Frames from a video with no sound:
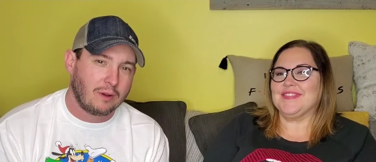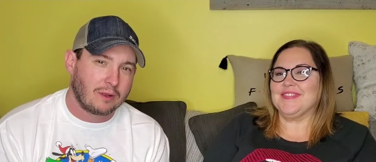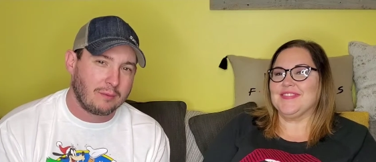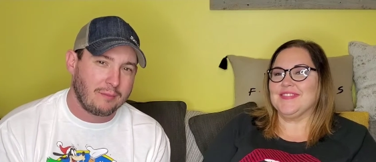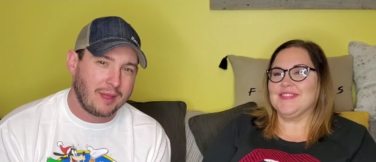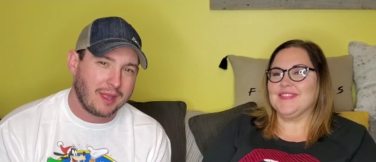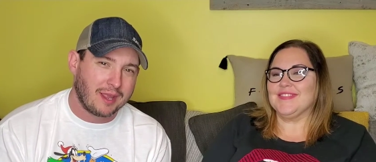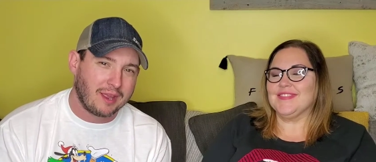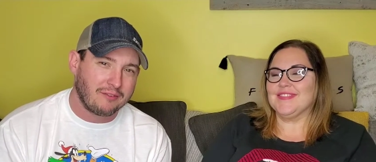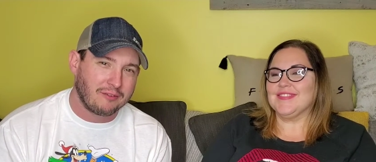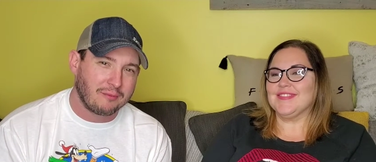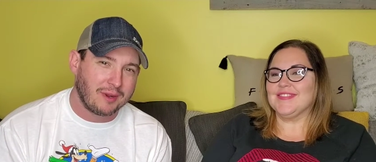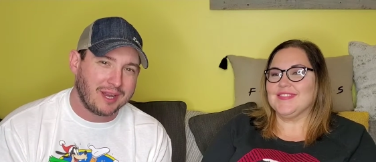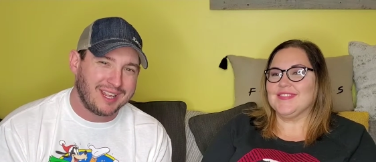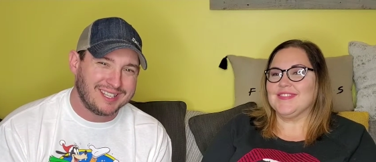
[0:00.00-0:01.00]
Speaker 1: Welcome back,
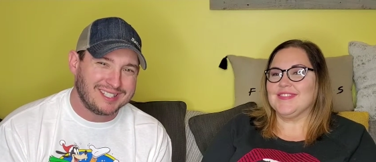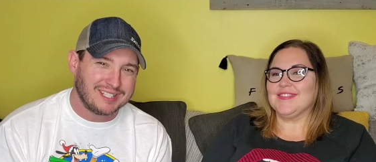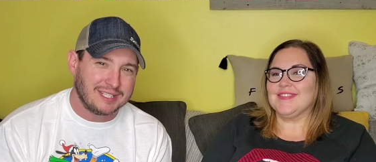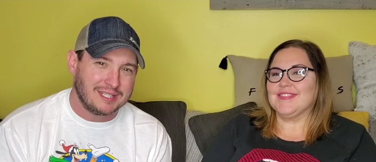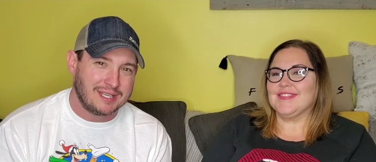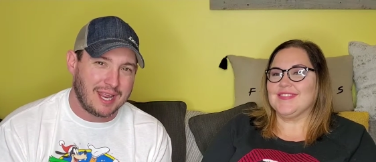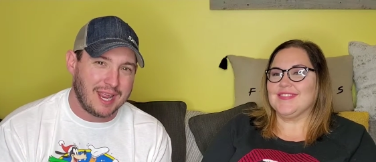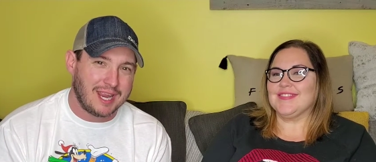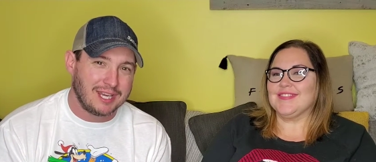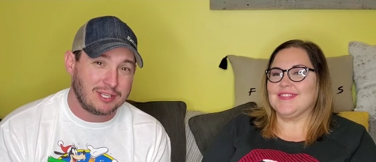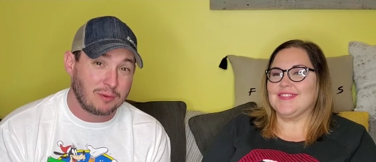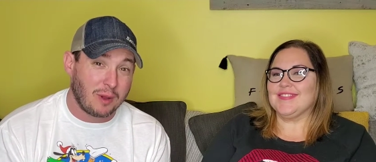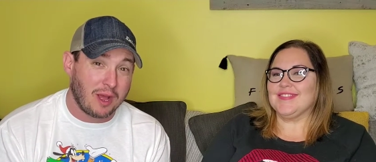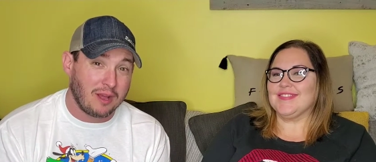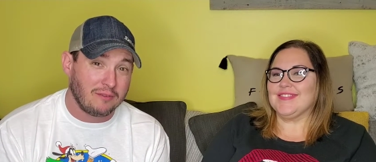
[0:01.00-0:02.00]
everybody. It's
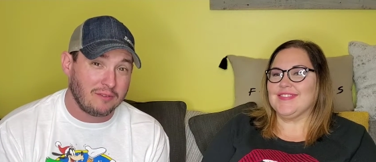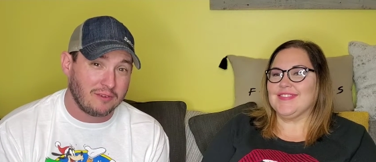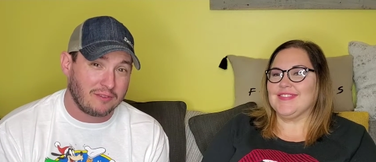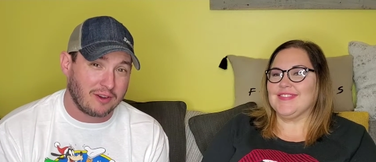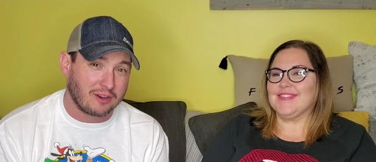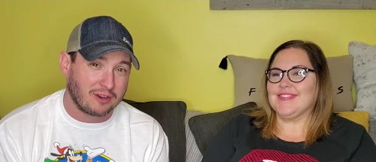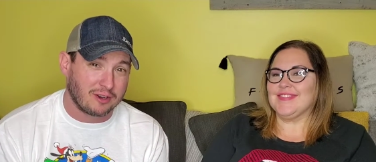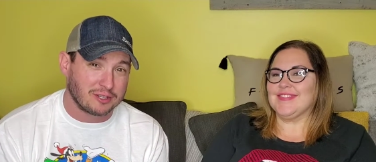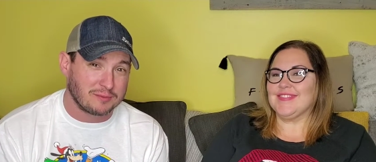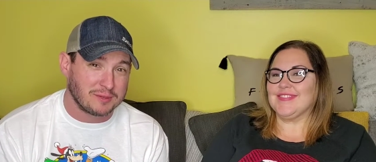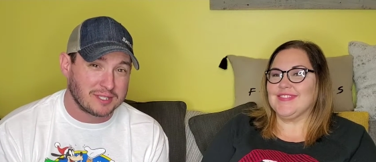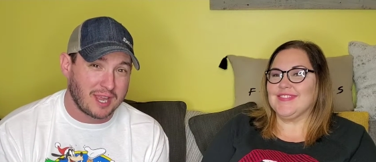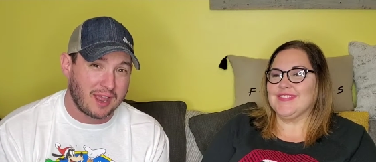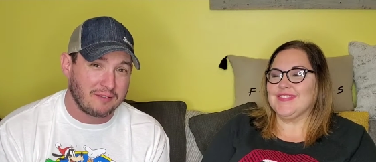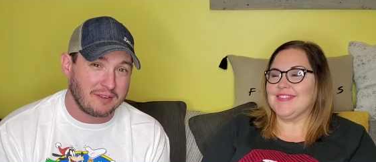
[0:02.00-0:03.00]
day 12 of our
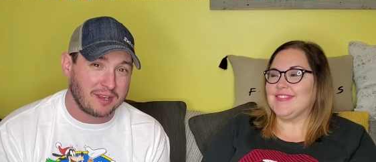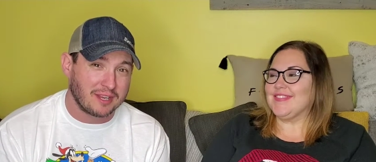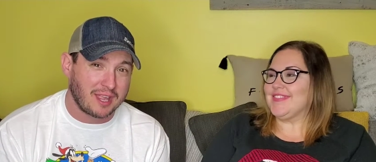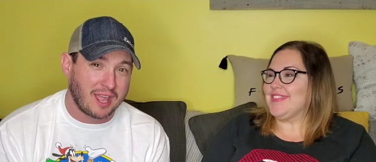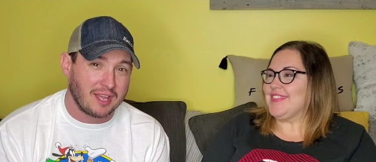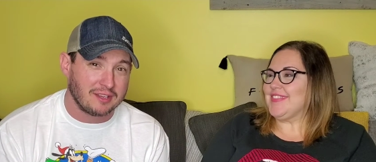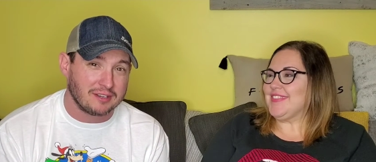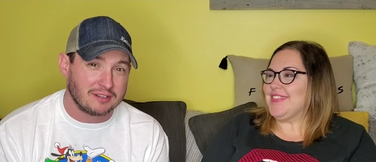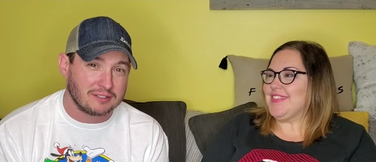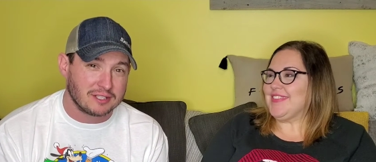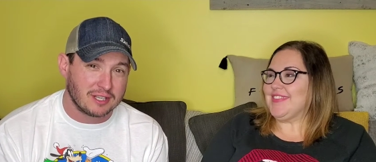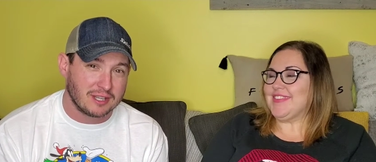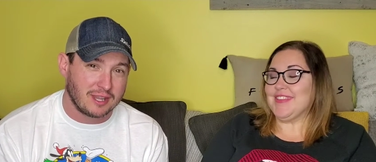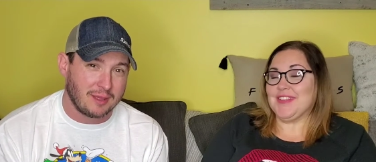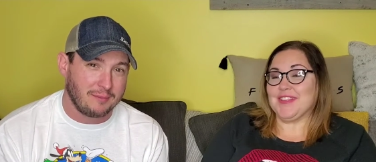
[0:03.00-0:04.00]
Christmas Advent
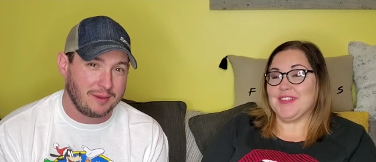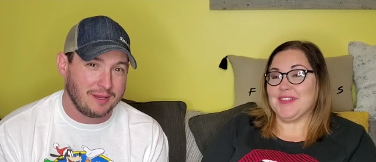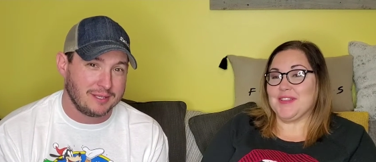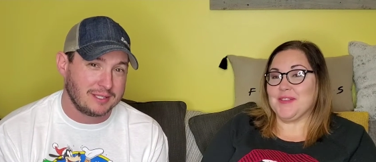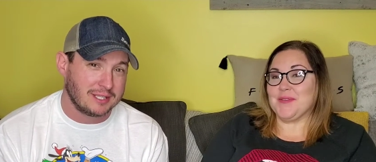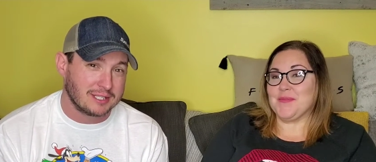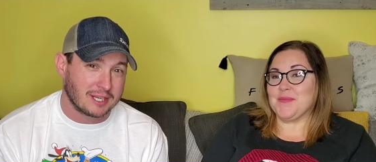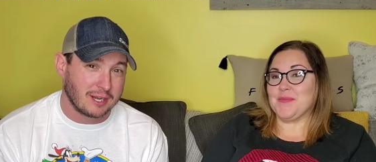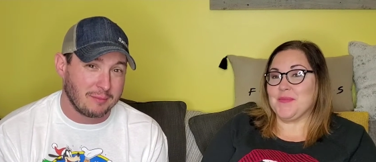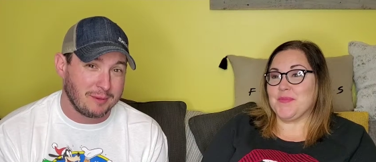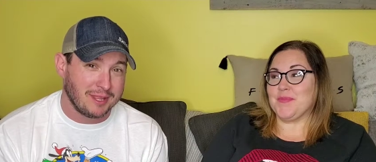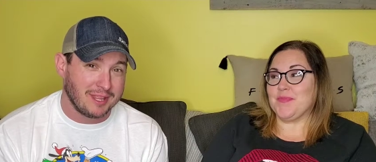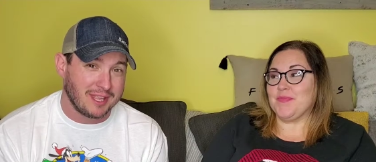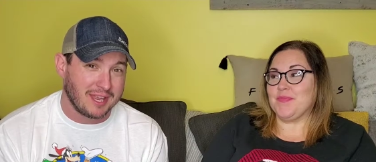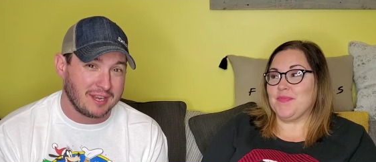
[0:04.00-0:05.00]
calendars. That means it's going
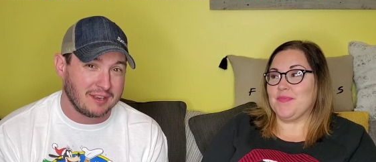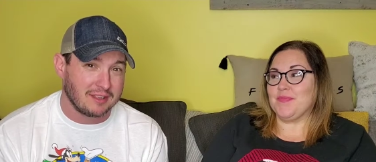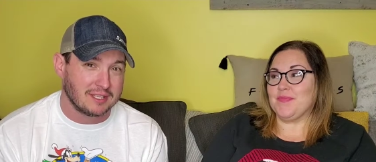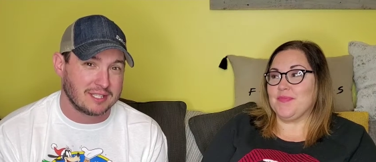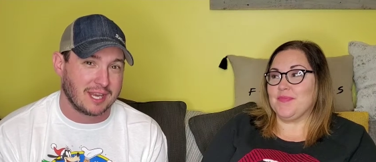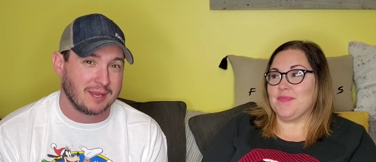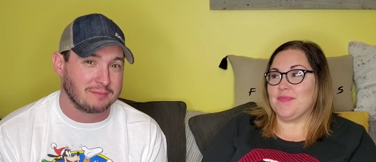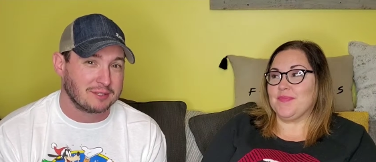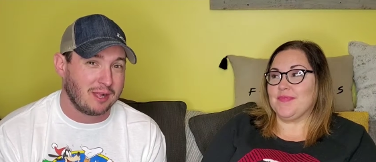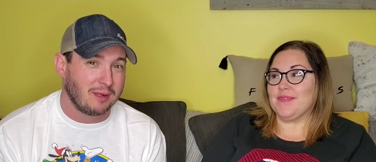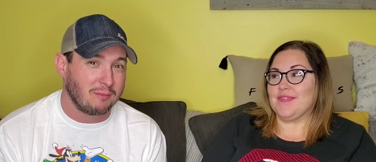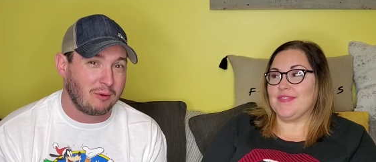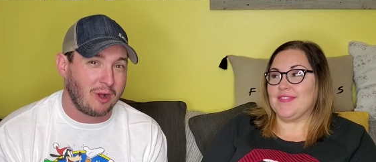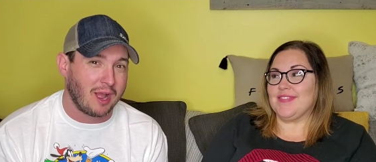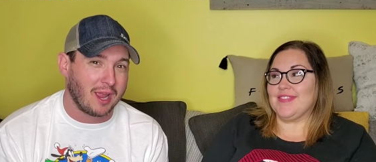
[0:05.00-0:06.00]
to be the end of the Sam's
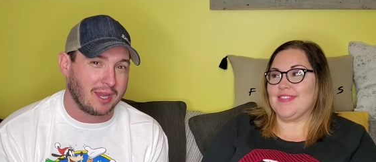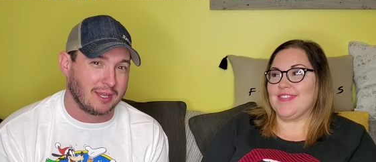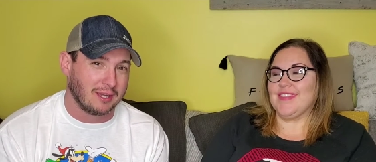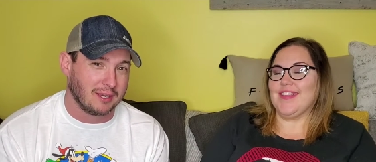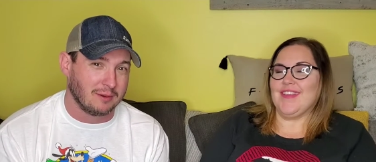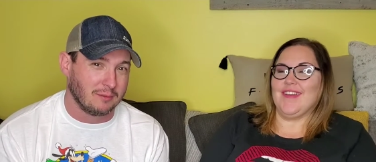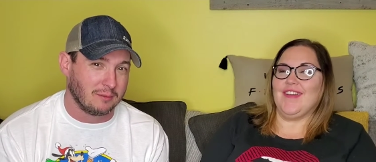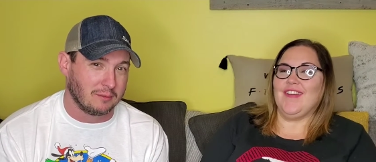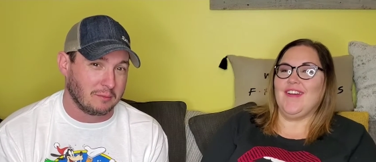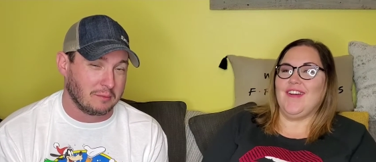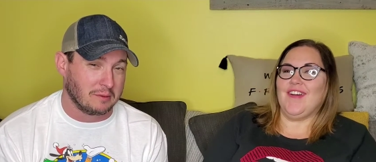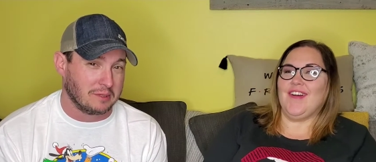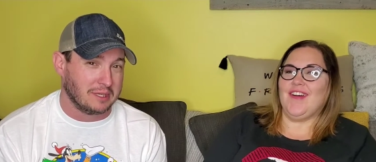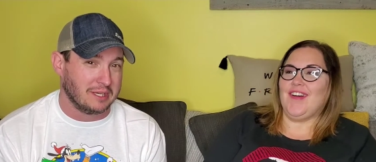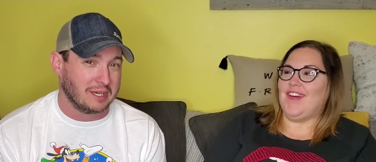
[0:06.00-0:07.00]
Club wine.
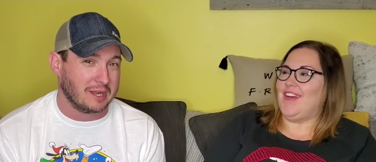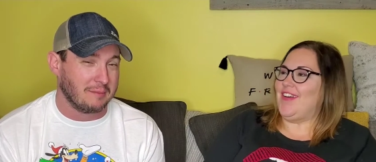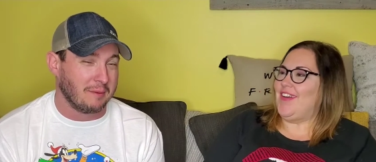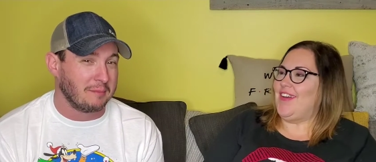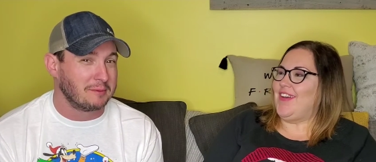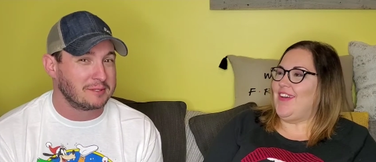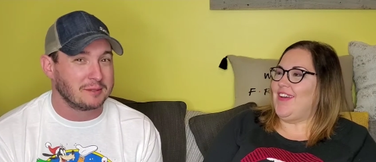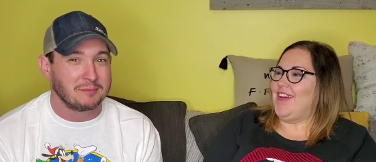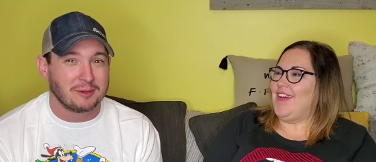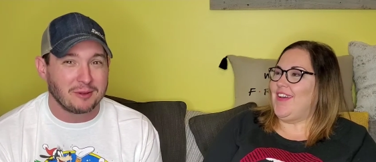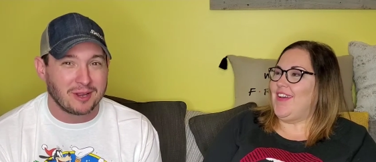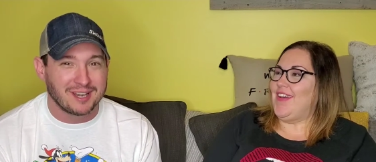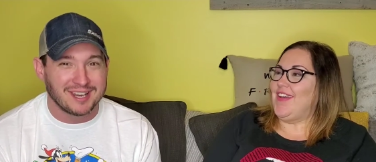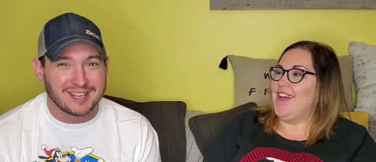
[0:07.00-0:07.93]
Aww. We'll need to come up with some new